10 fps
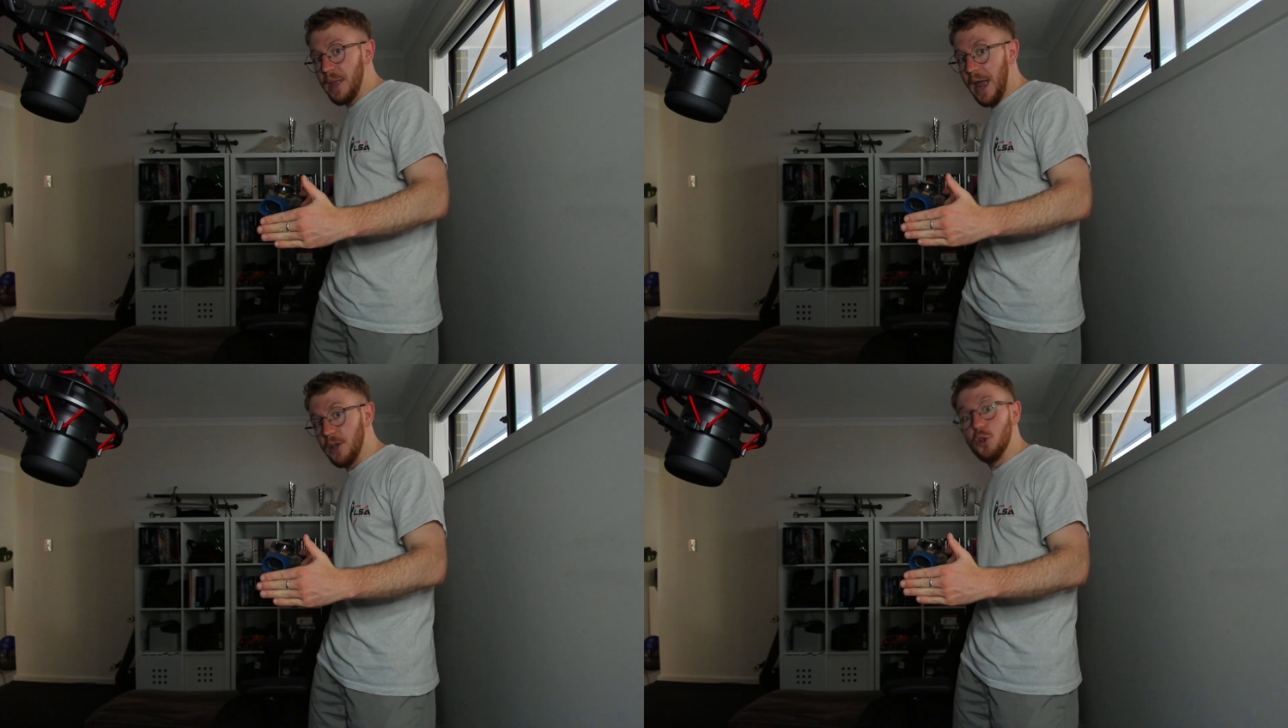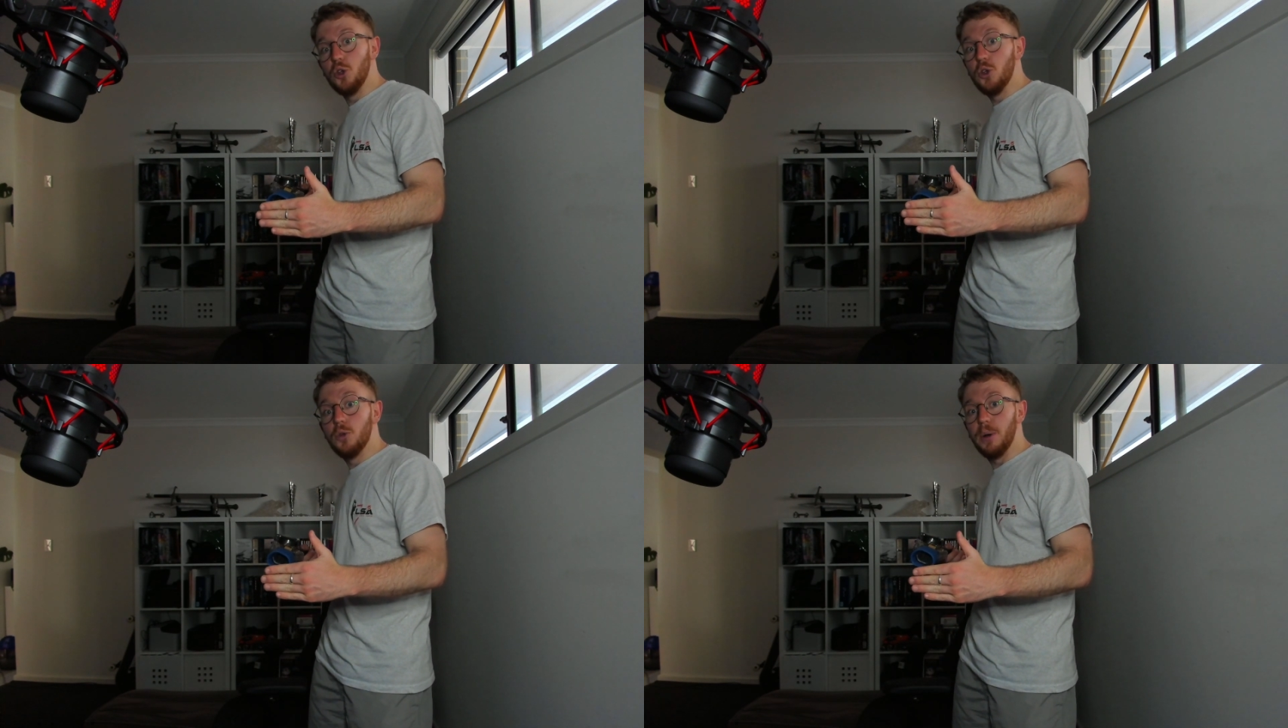And
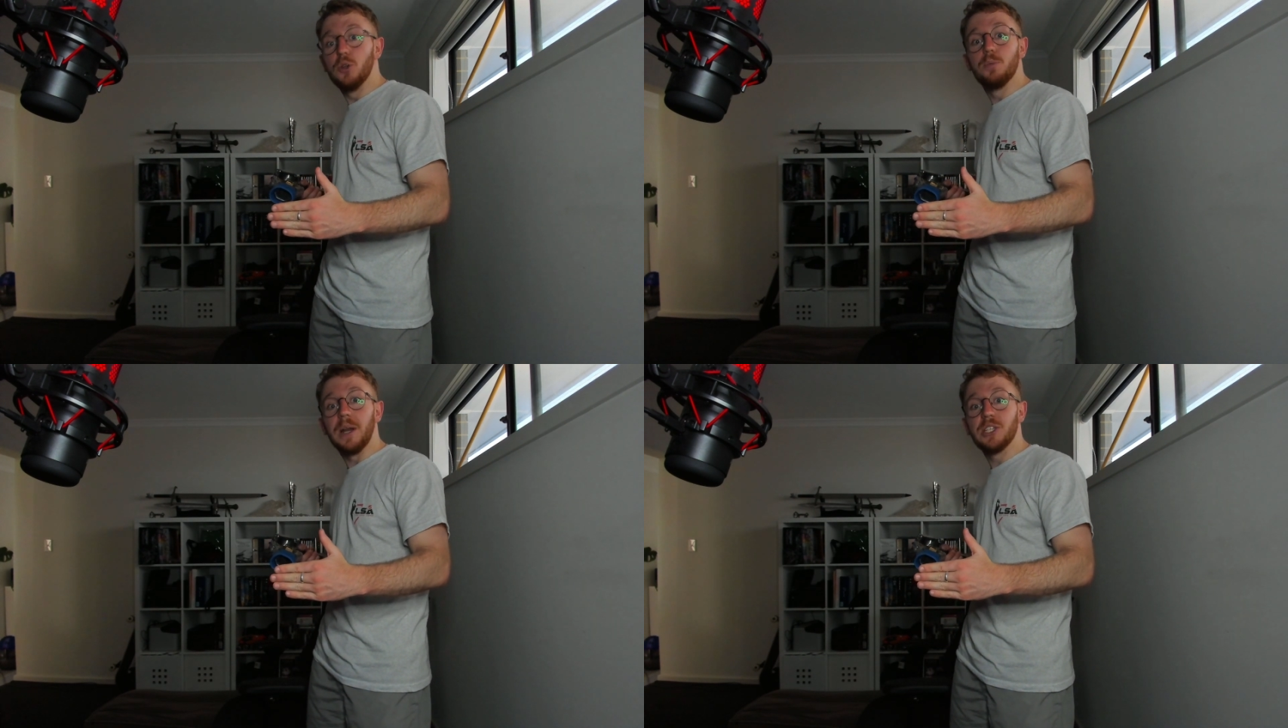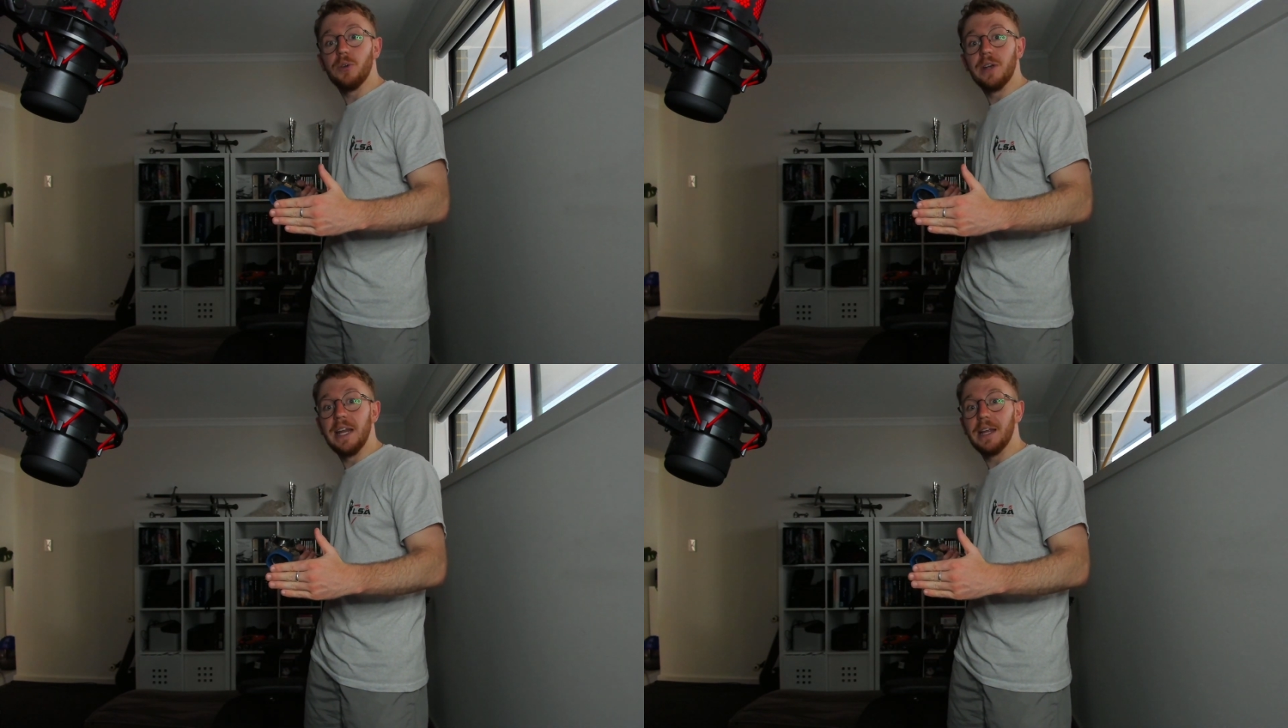you play
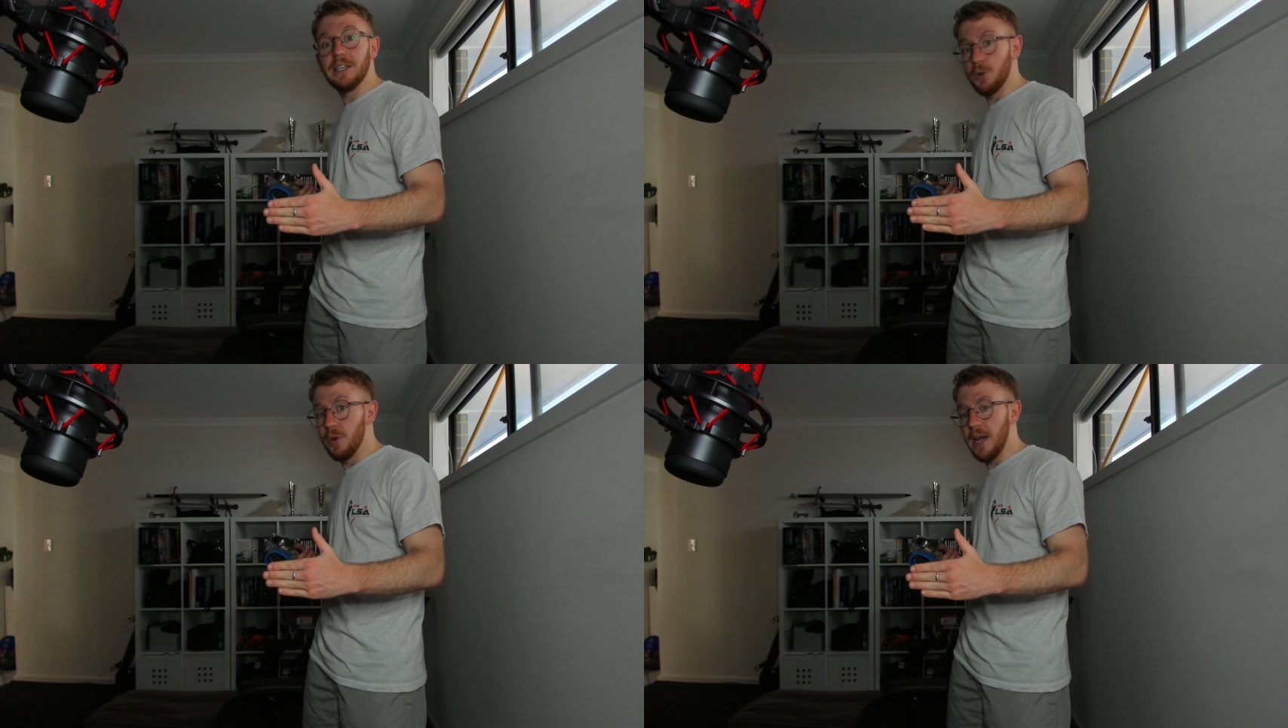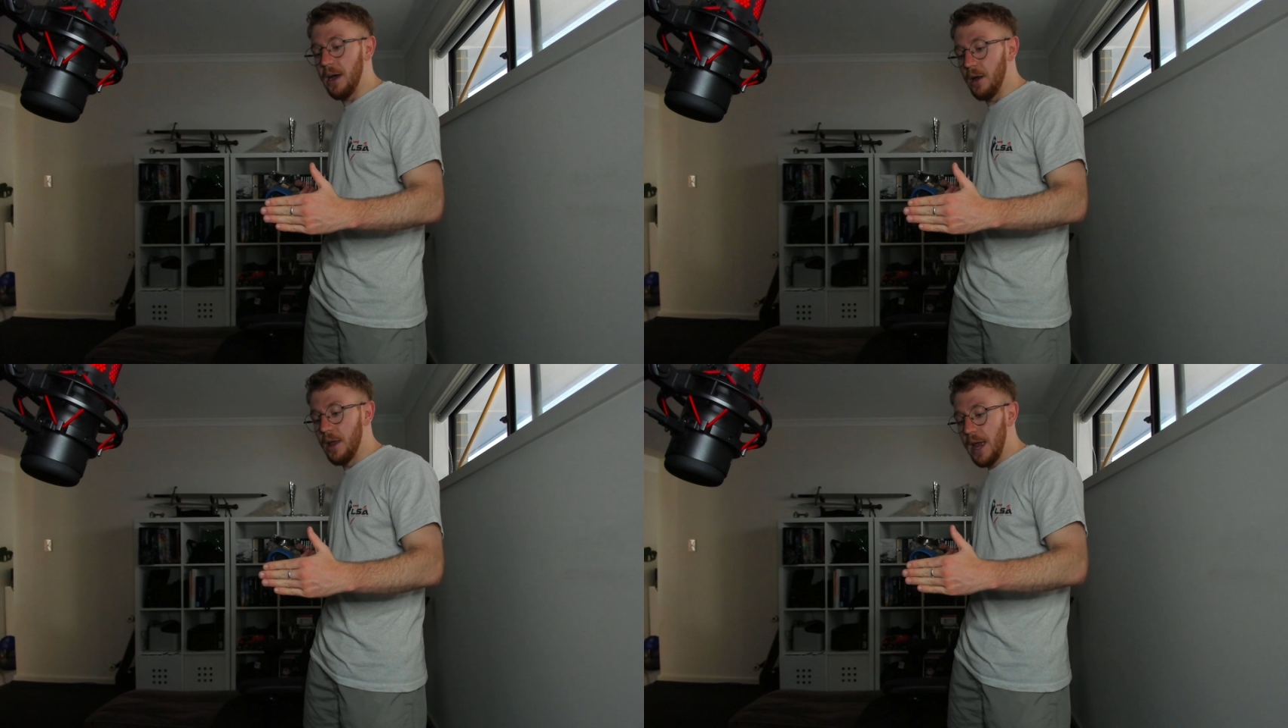screen
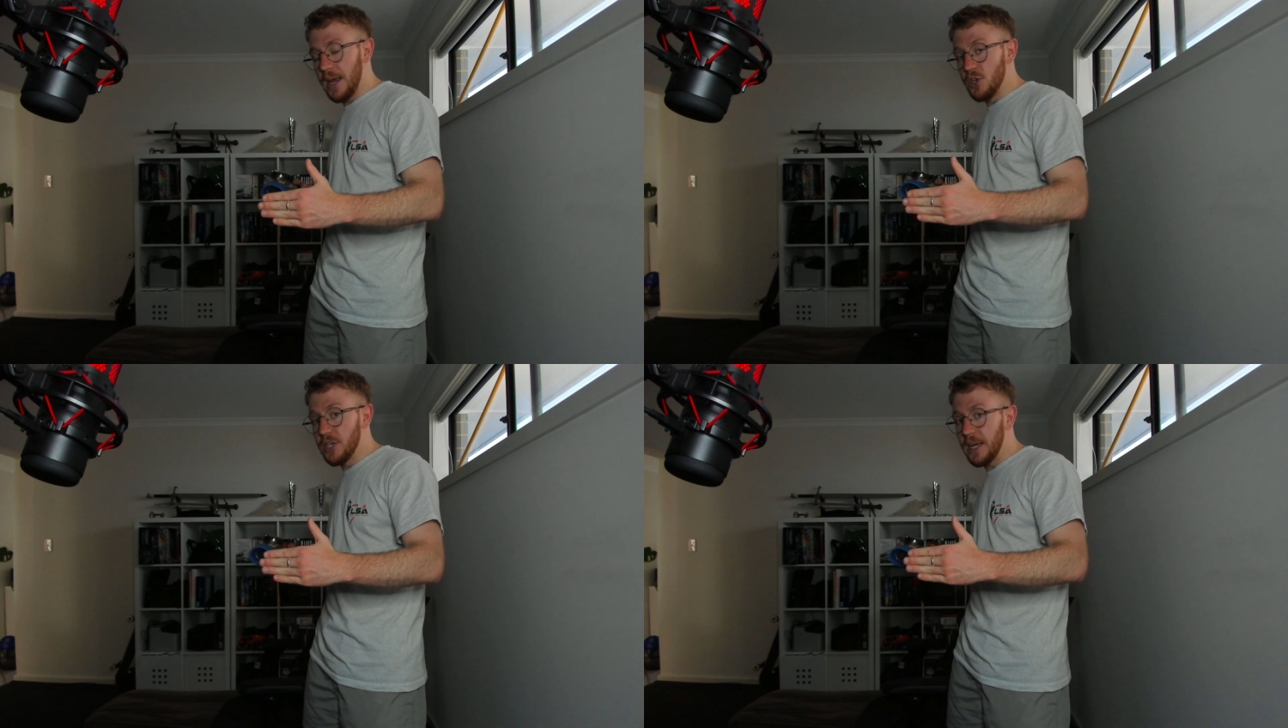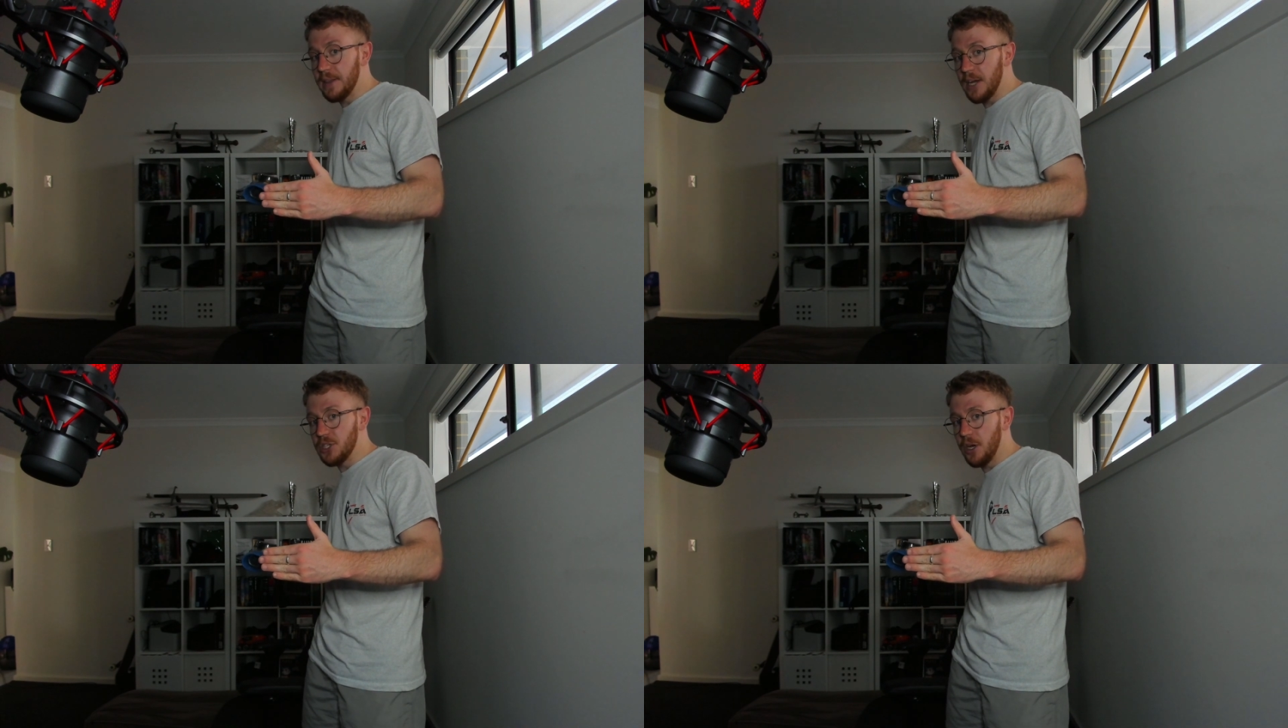out, and you take
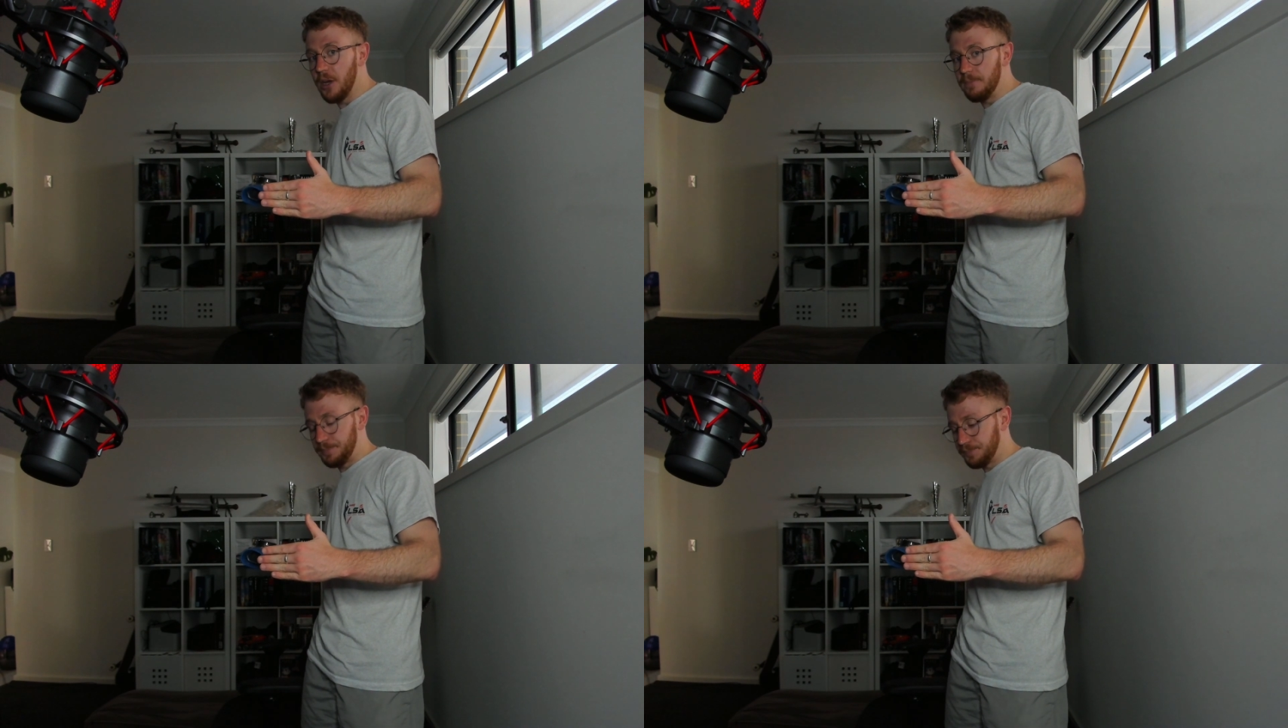that shot,